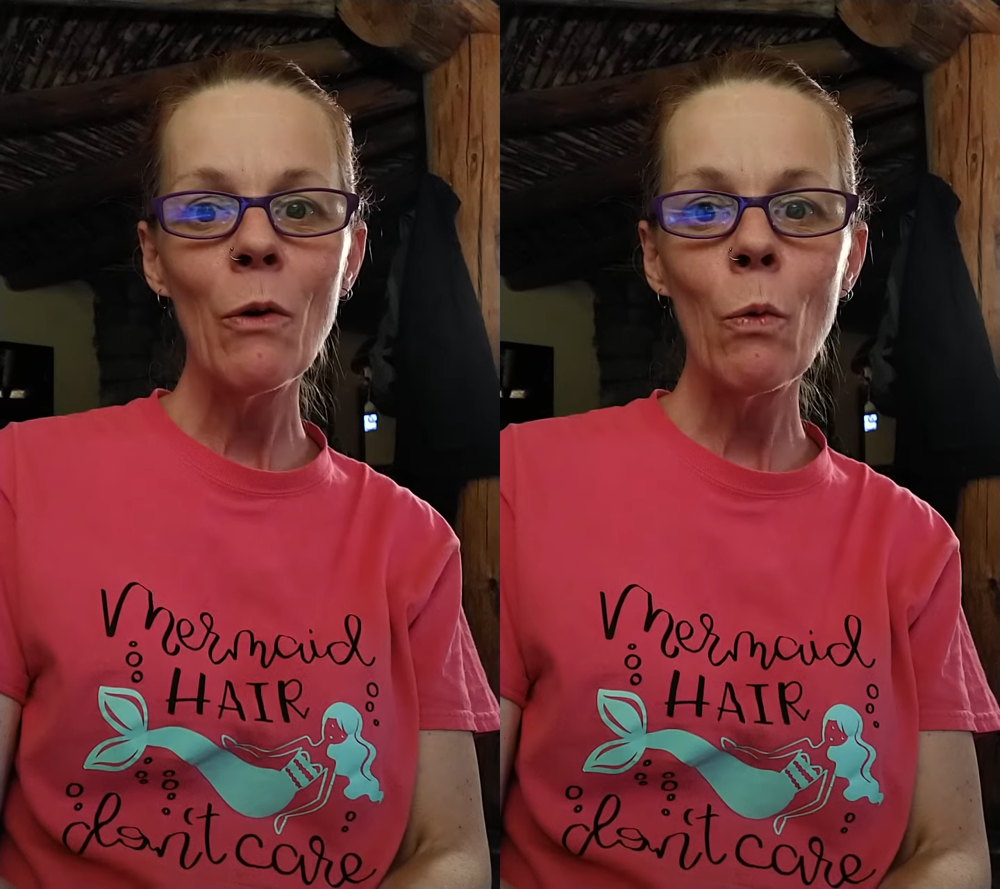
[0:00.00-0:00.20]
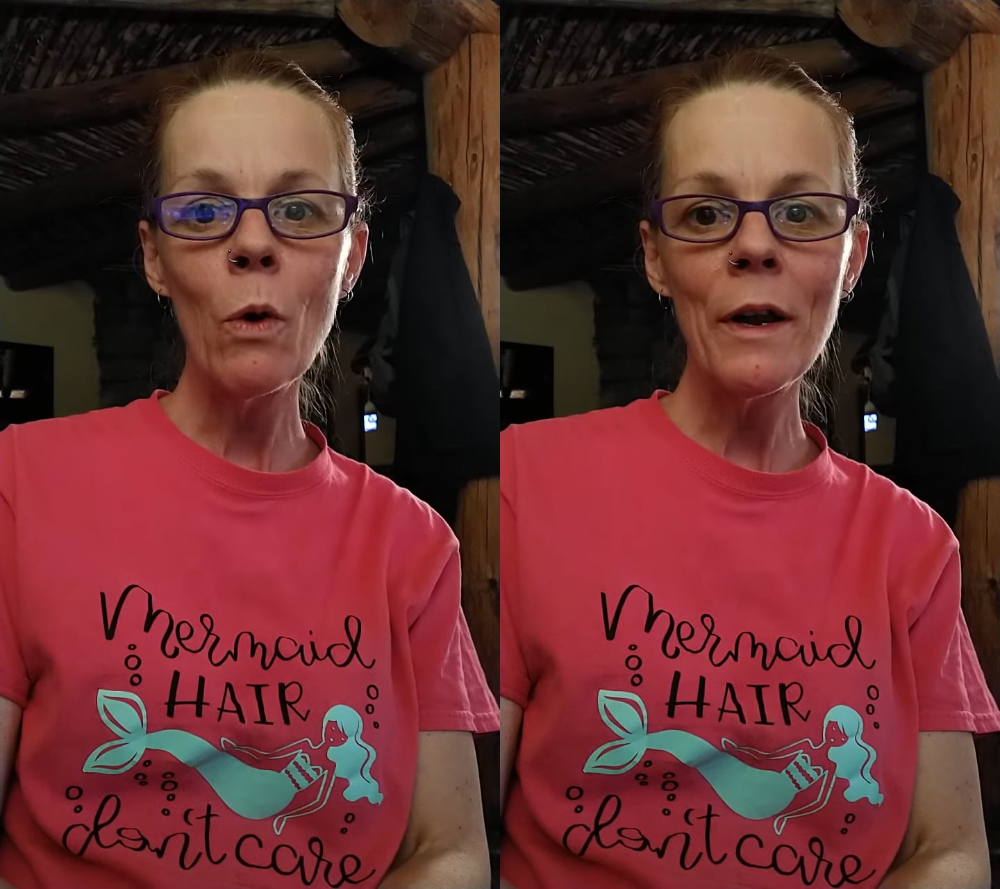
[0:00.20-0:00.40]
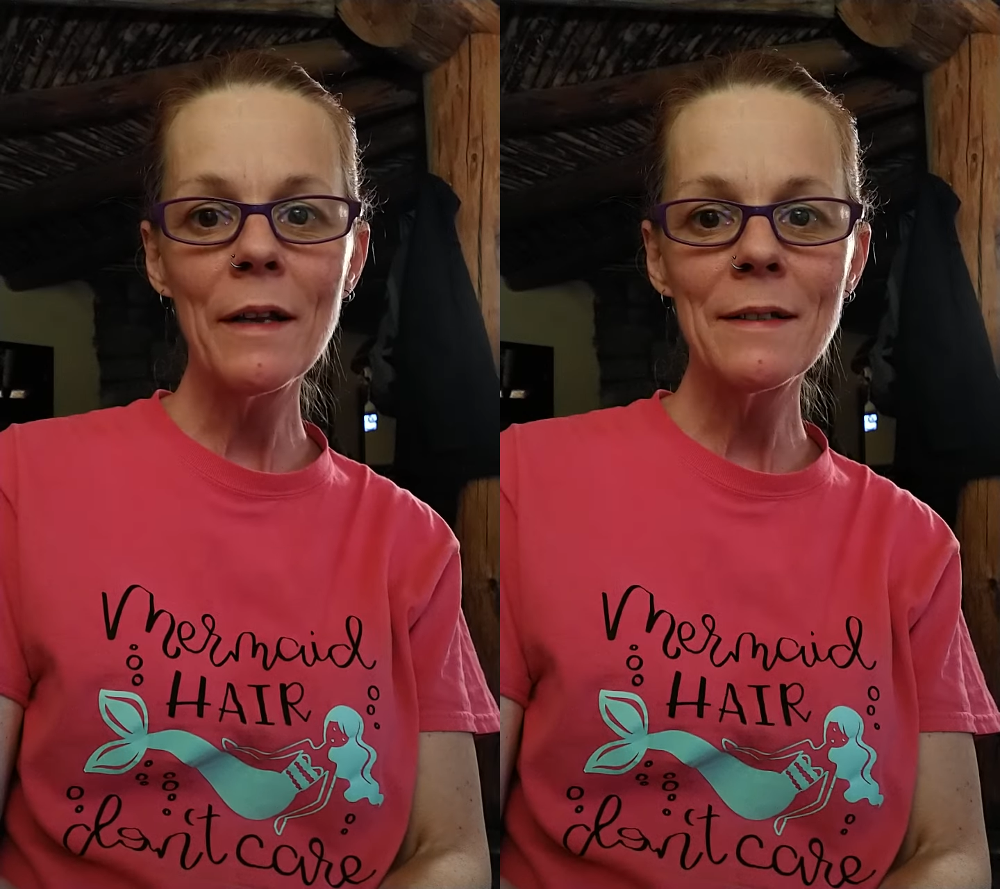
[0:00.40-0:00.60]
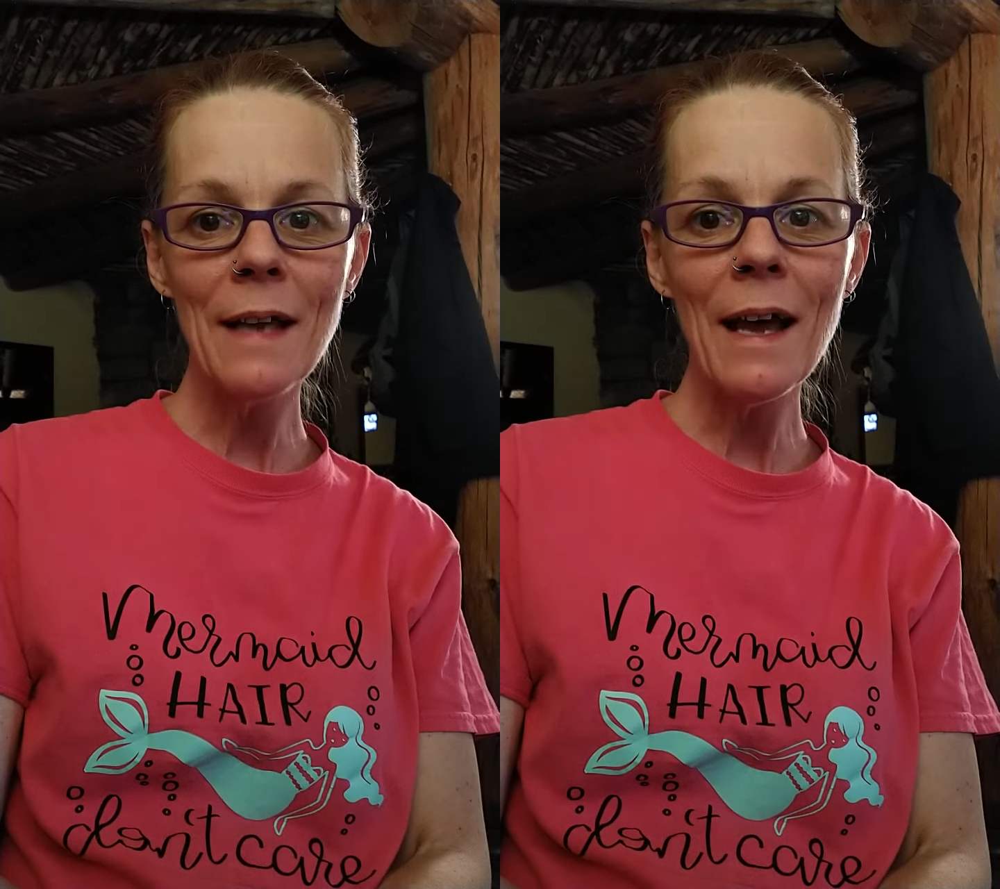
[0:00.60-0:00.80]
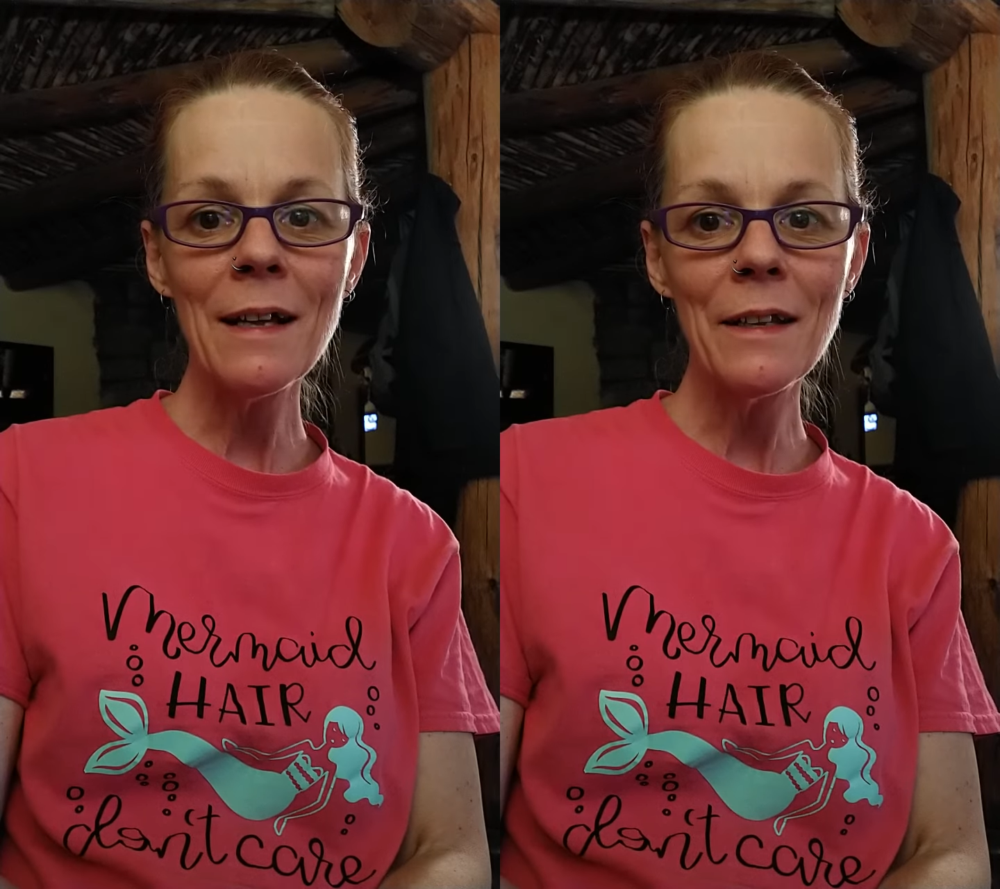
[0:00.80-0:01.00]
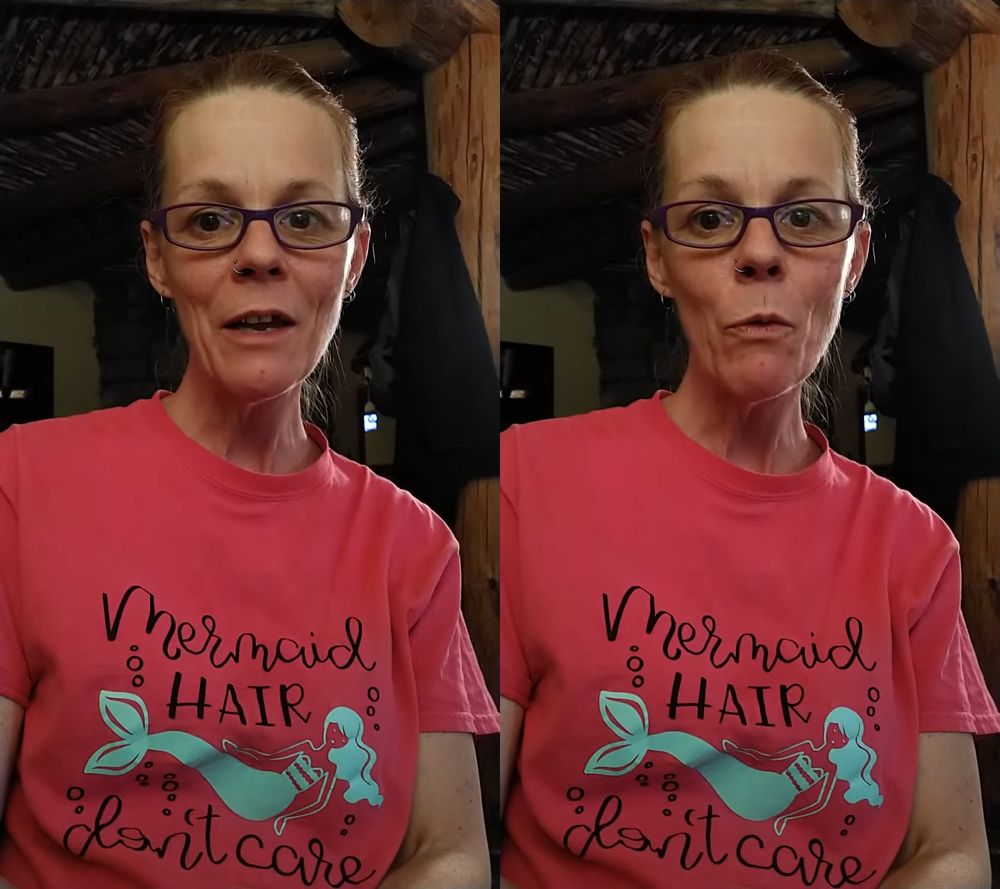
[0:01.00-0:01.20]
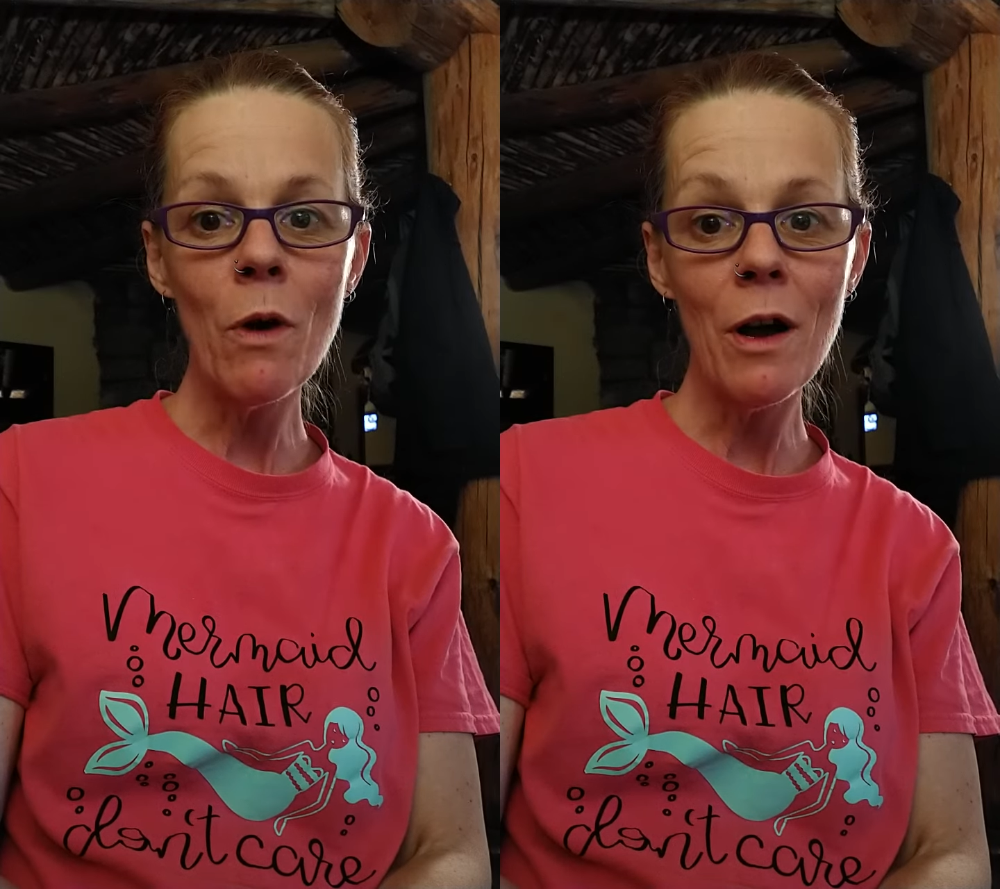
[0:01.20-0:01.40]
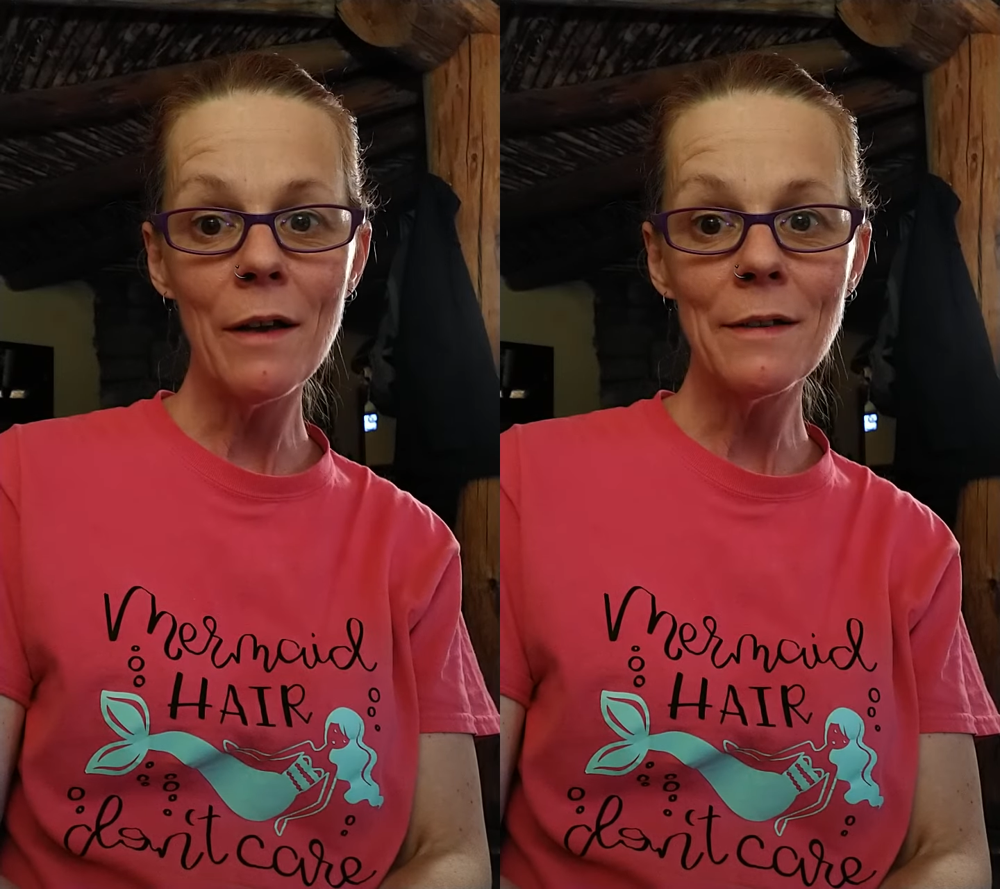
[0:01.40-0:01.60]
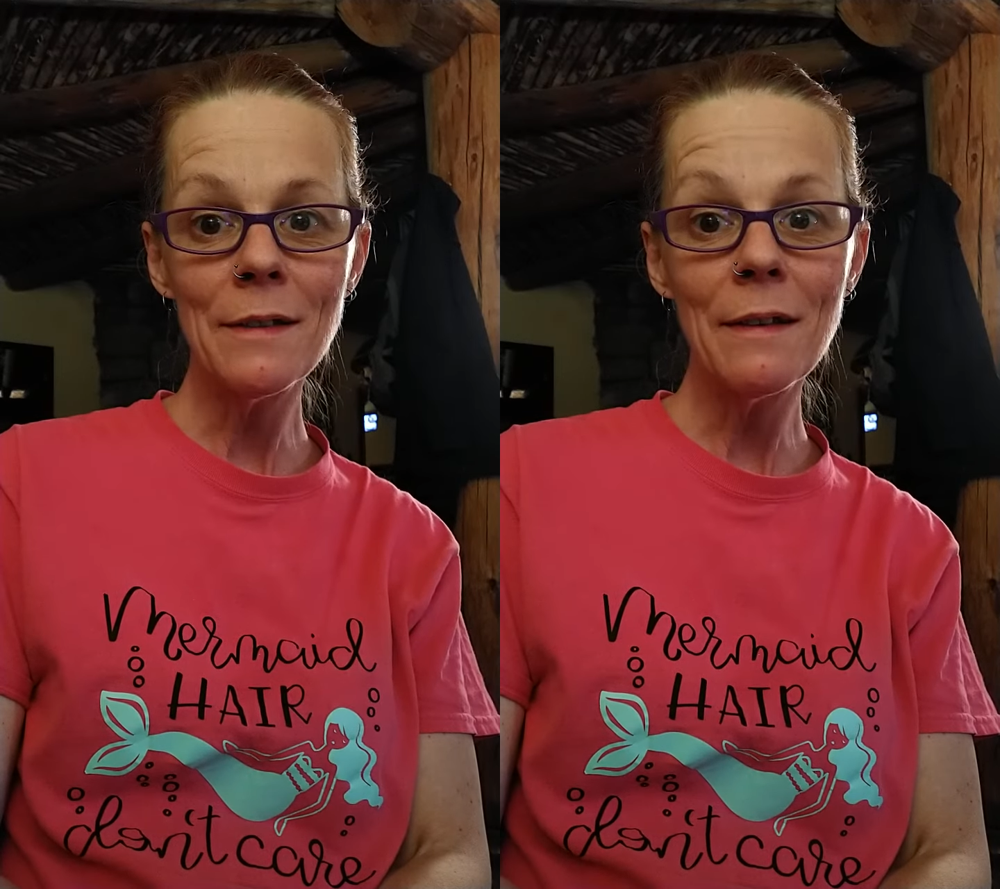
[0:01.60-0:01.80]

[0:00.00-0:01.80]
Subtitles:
what exactly it was